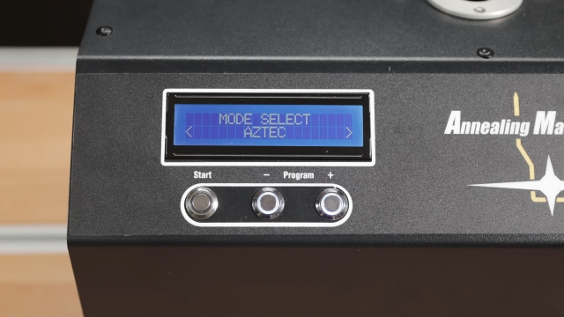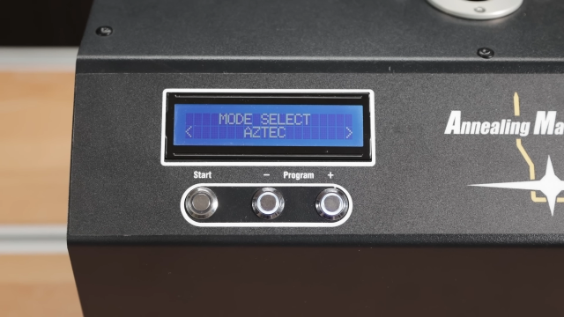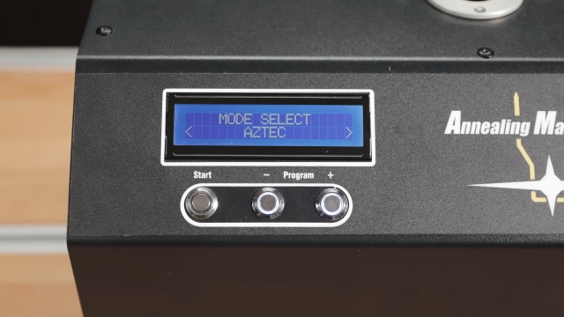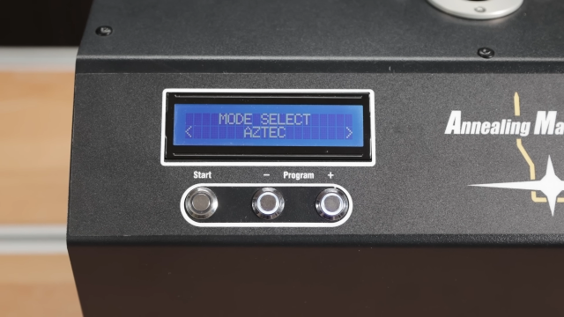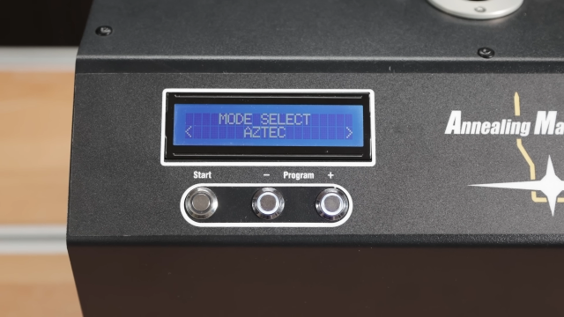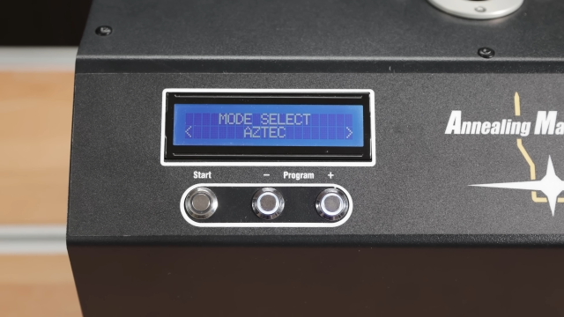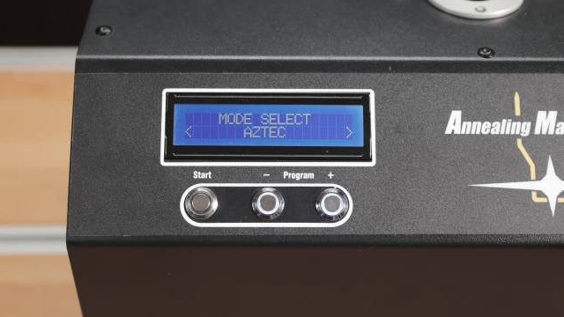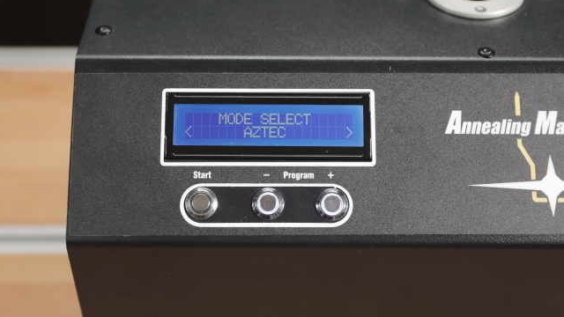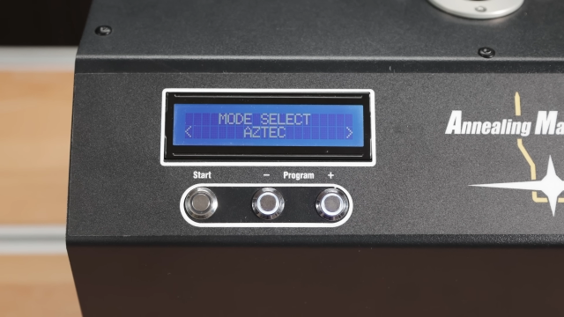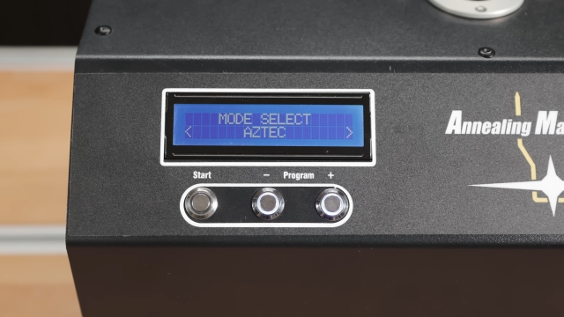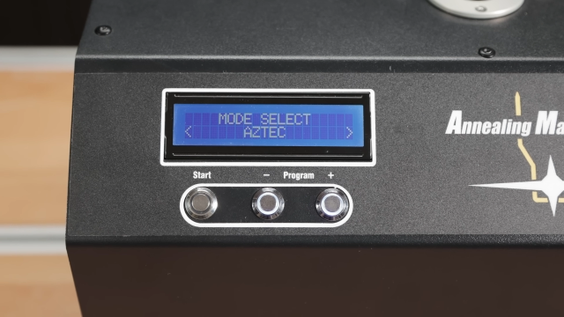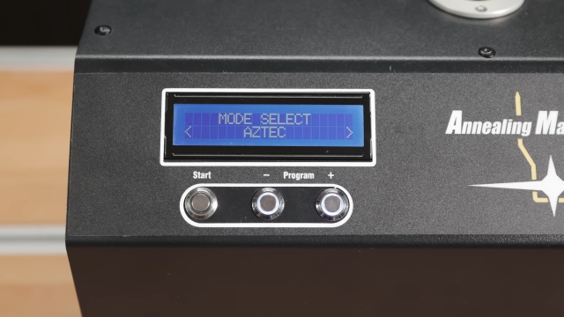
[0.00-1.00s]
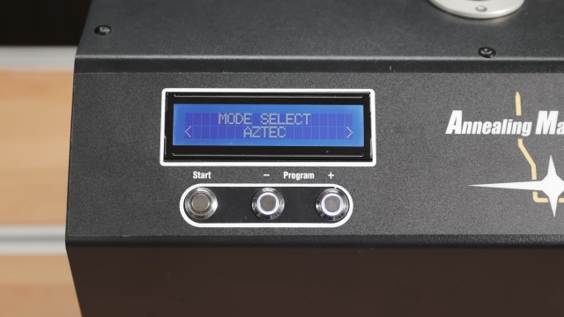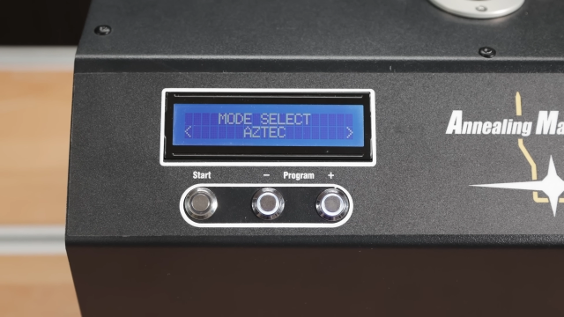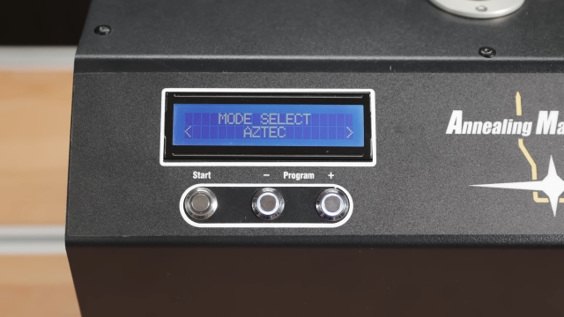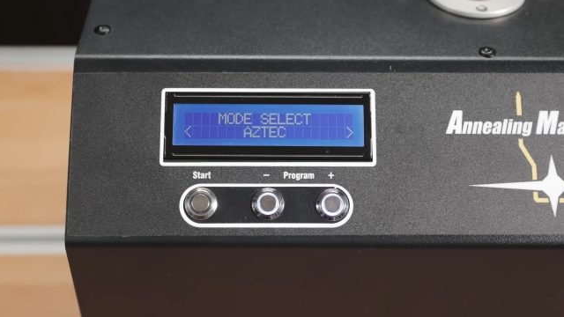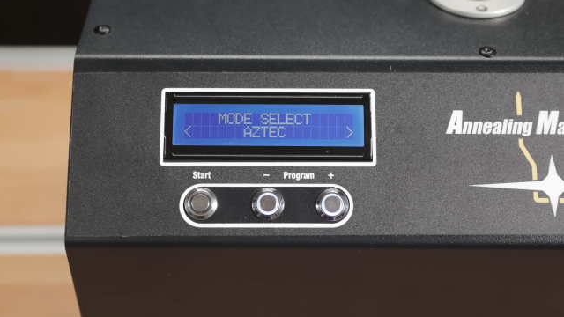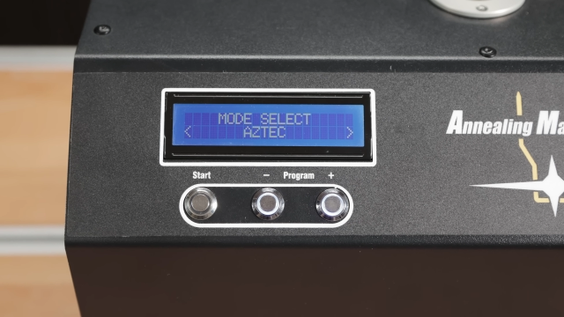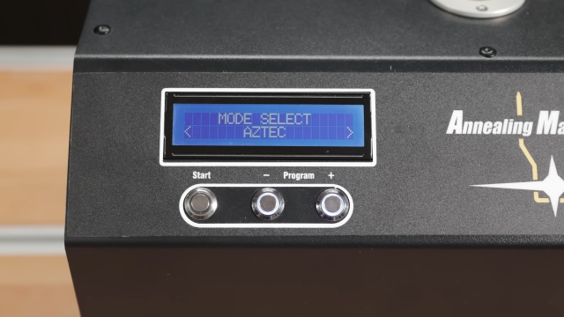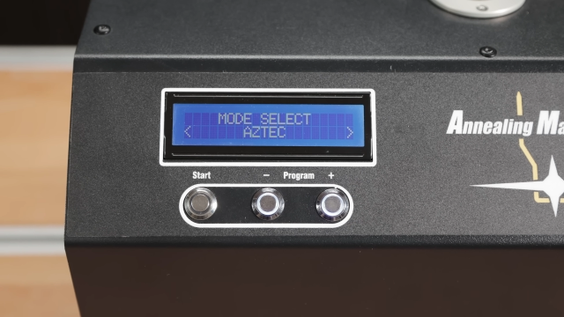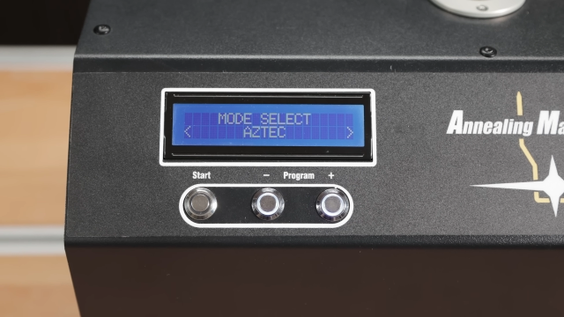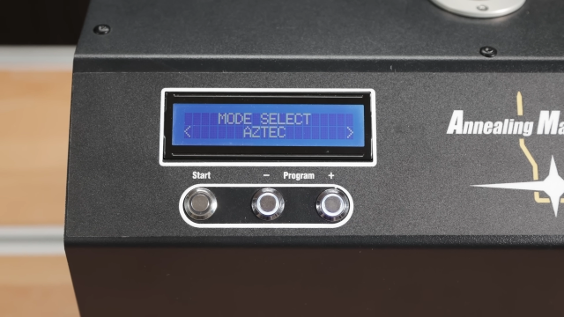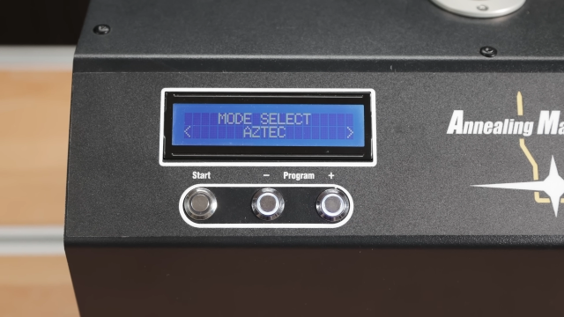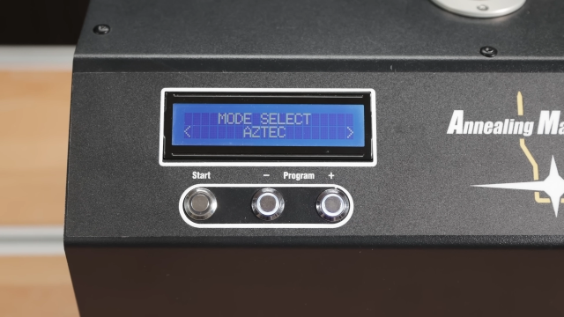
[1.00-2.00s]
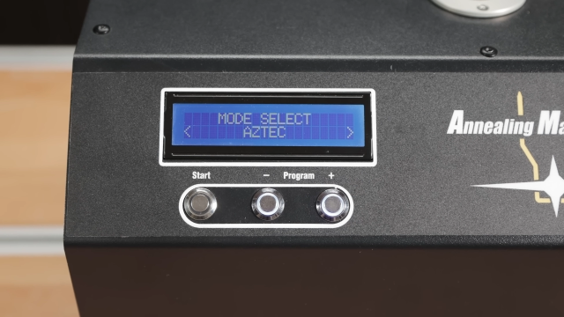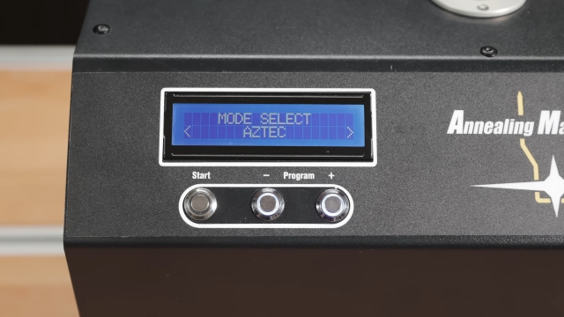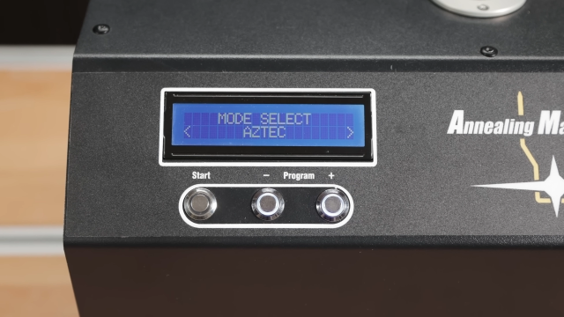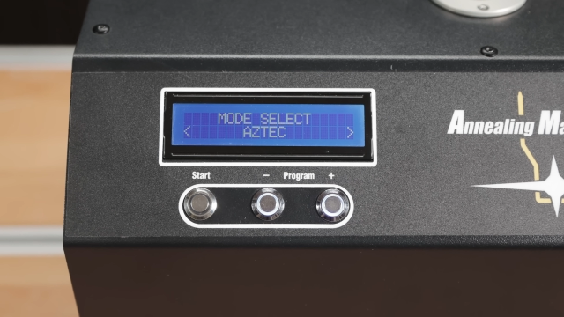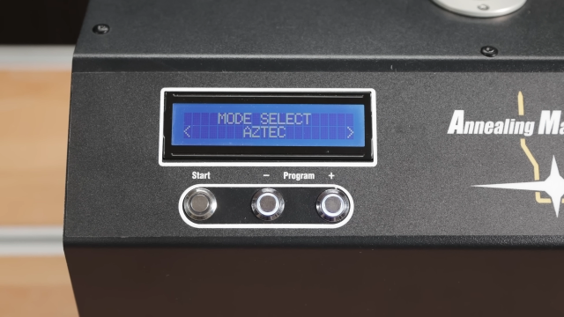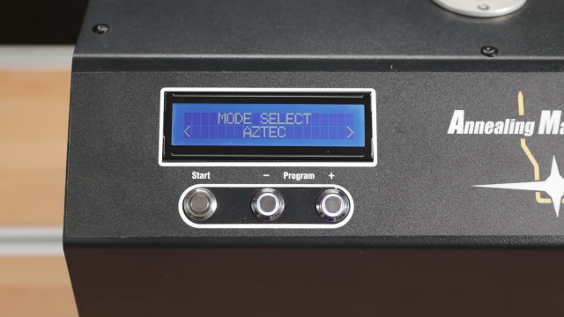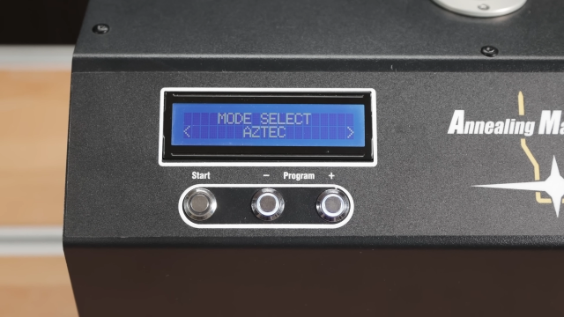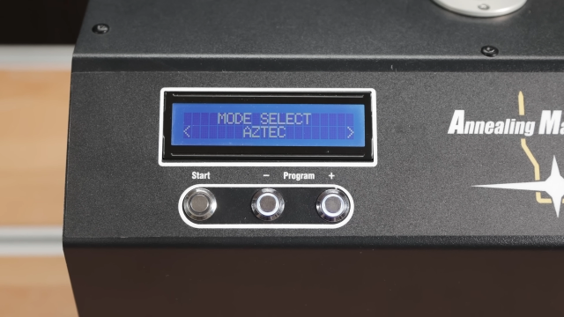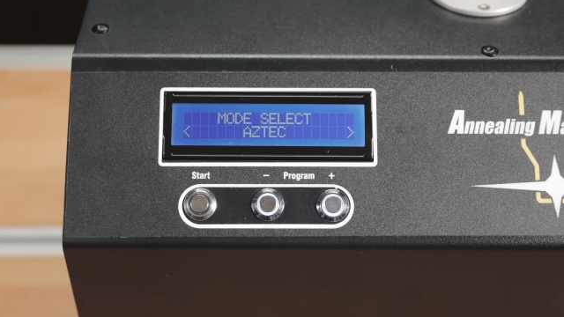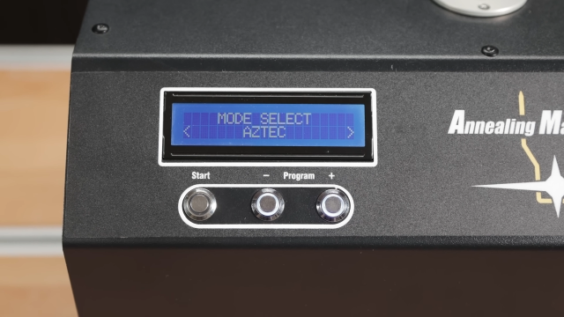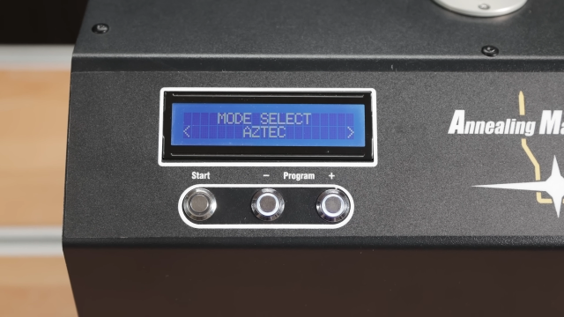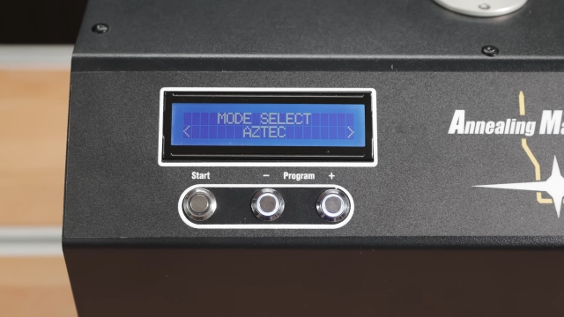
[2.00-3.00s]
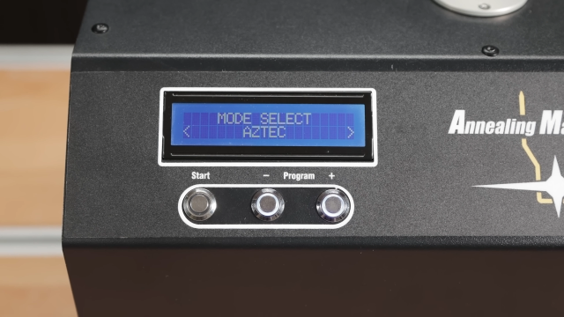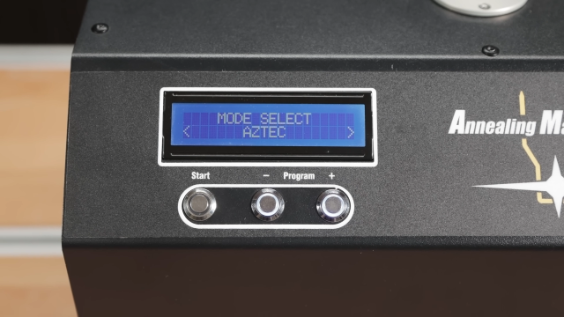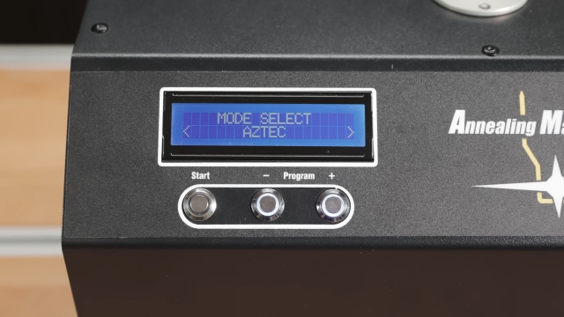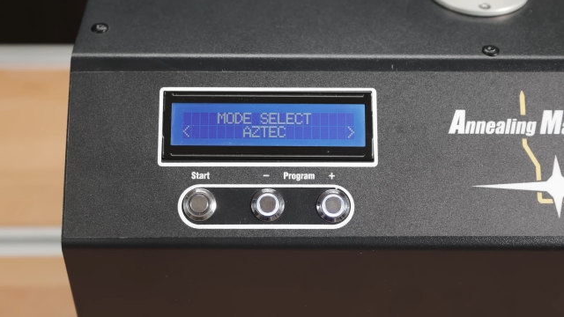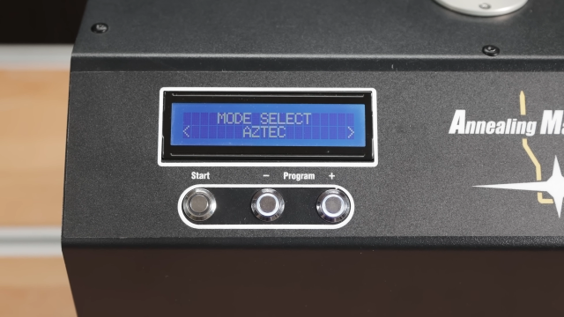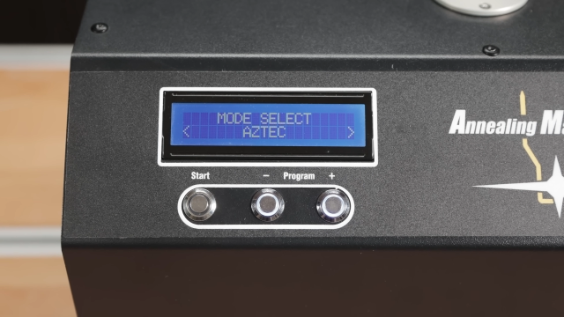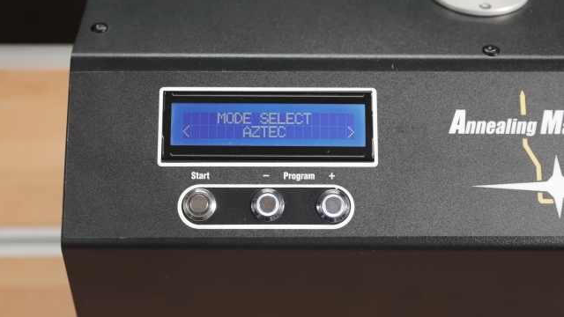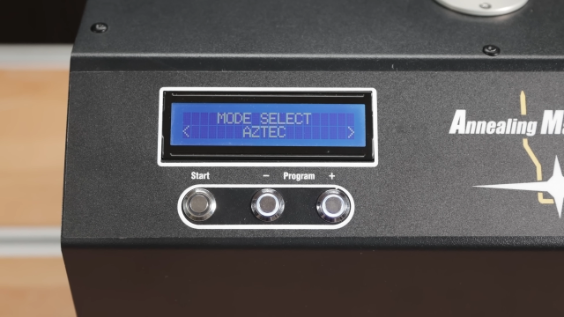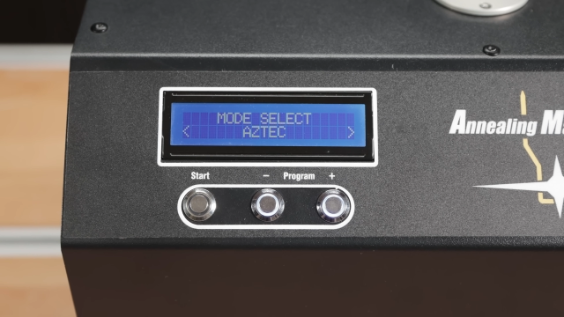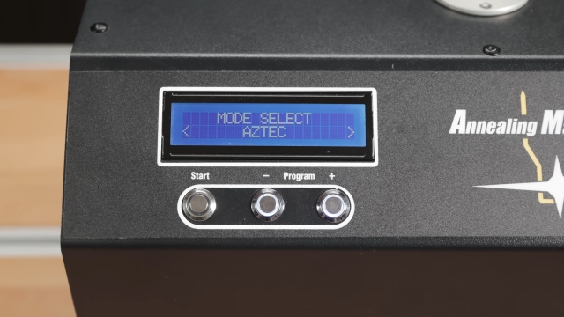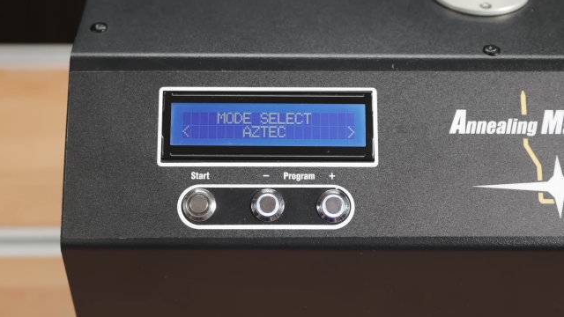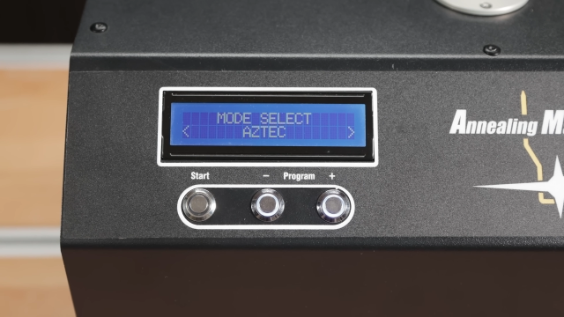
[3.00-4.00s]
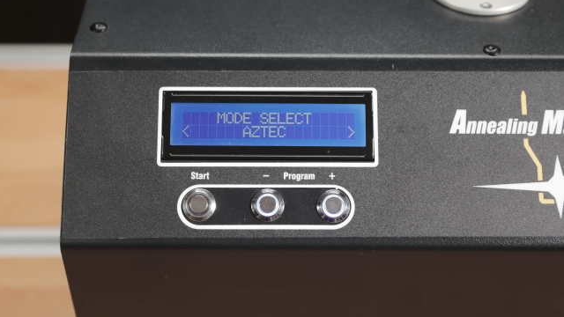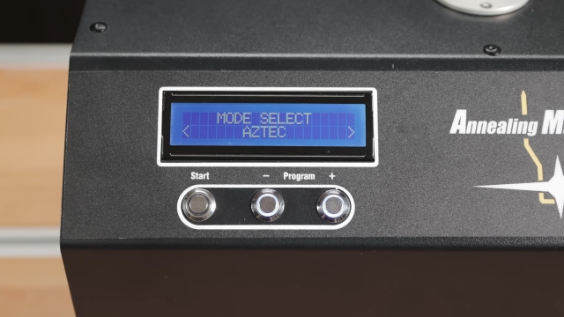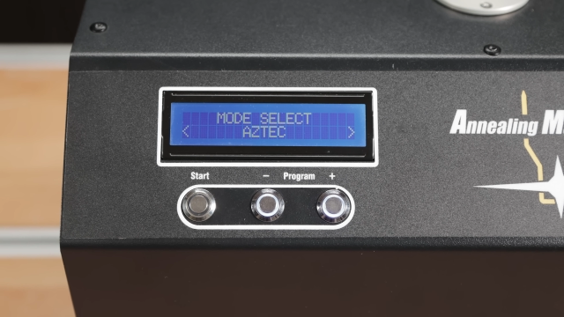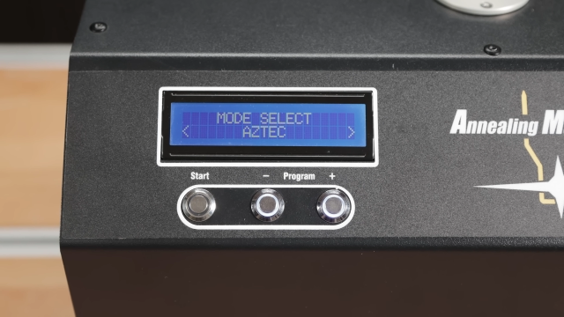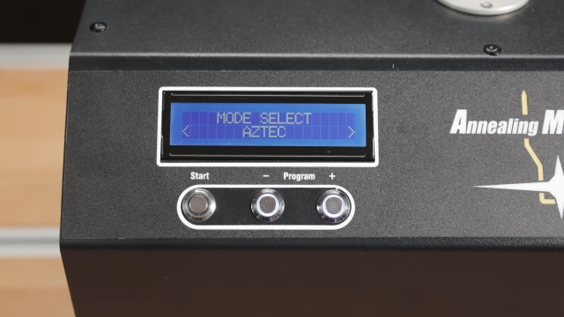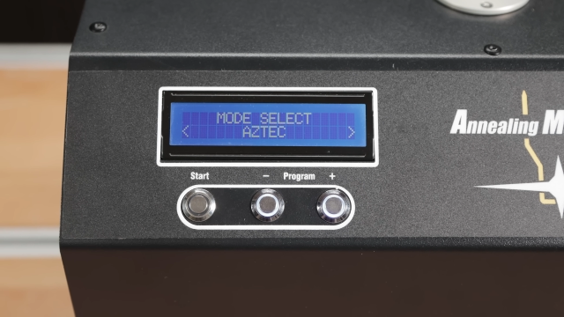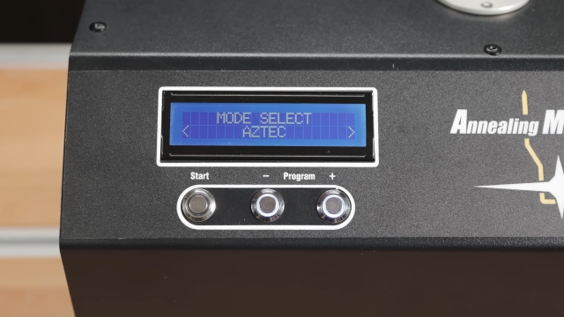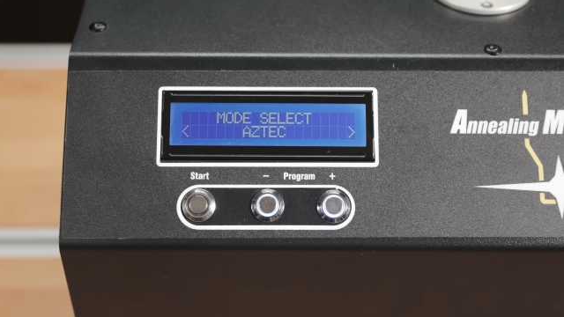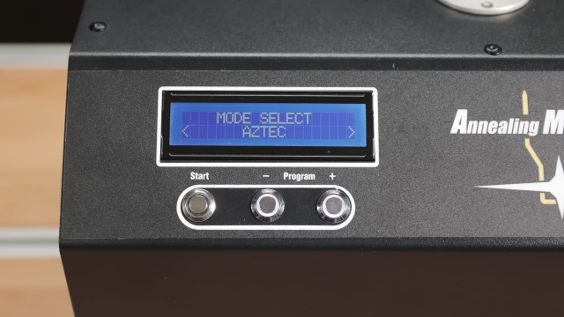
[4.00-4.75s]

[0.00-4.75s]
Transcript: Nobody's mouth can be seen.